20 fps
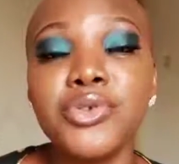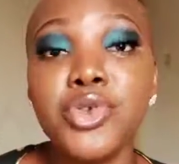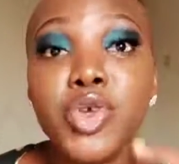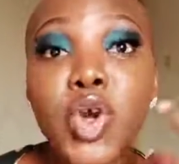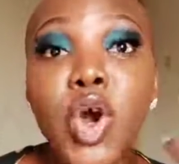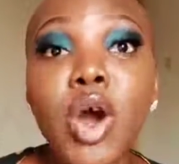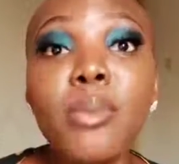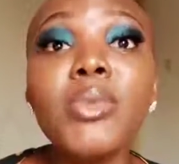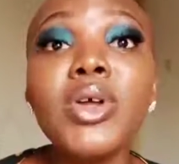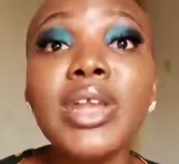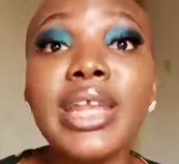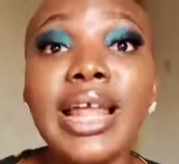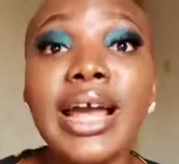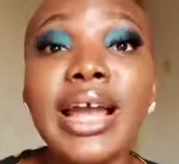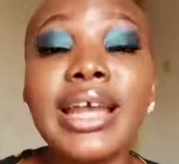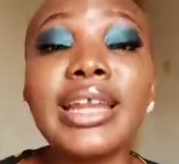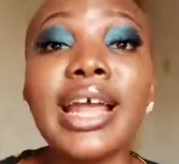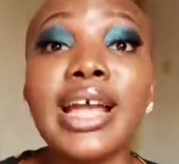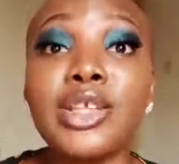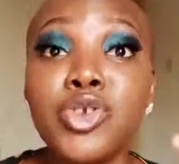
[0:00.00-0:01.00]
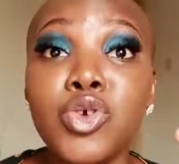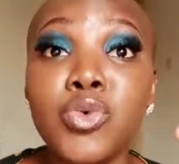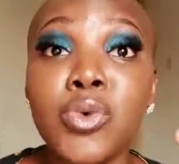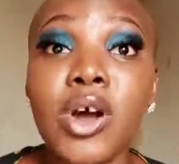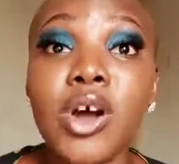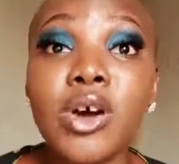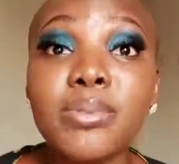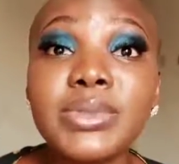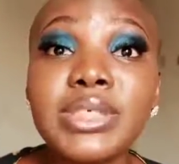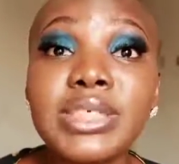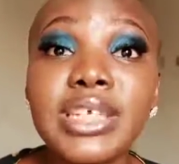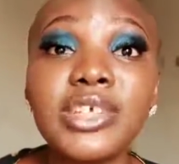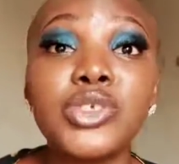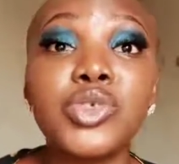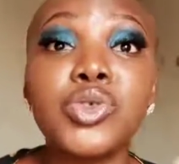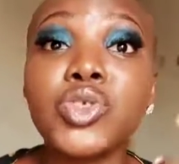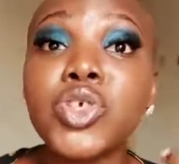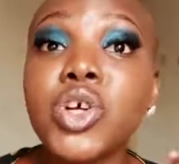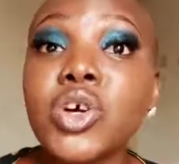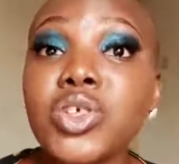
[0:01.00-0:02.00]
You come online and you are
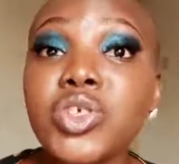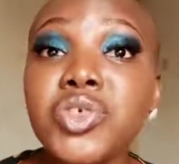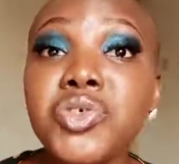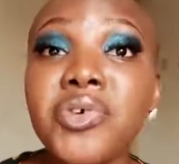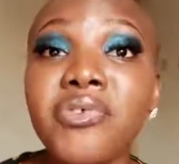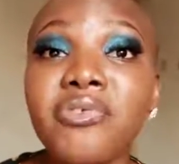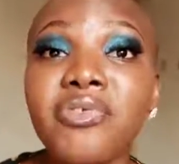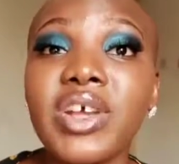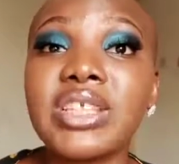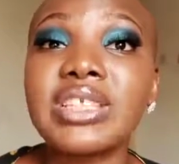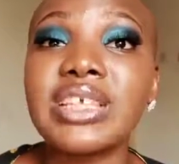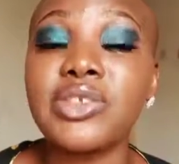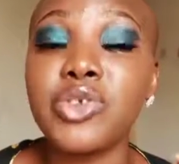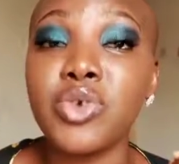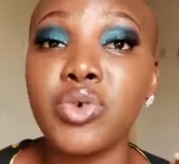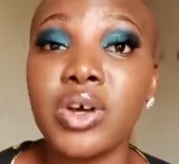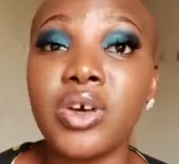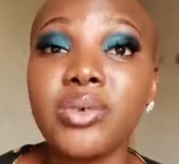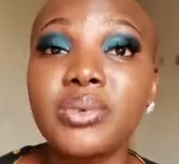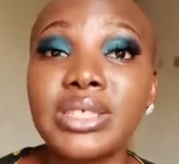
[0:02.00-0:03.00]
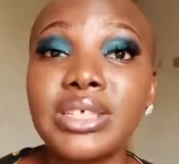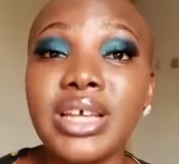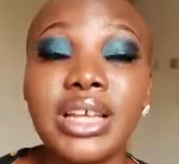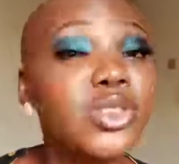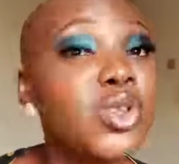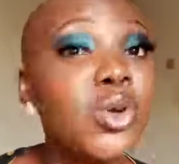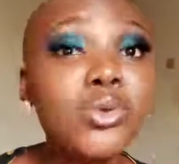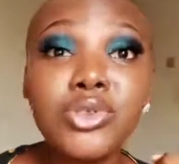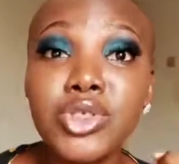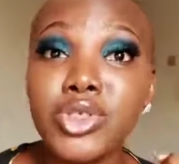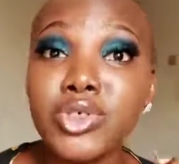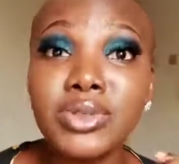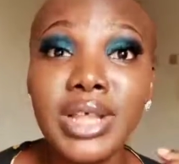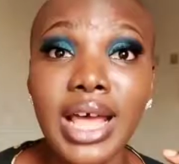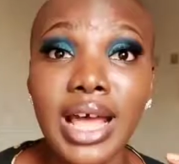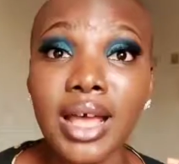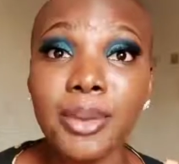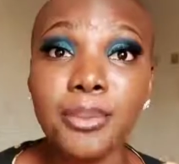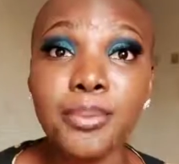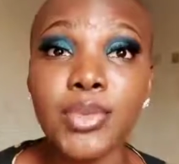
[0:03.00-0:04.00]
upset. You talk to your friend and you are upset. Don't do
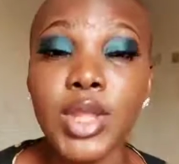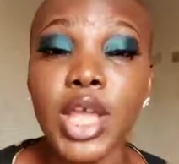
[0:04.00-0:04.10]
that.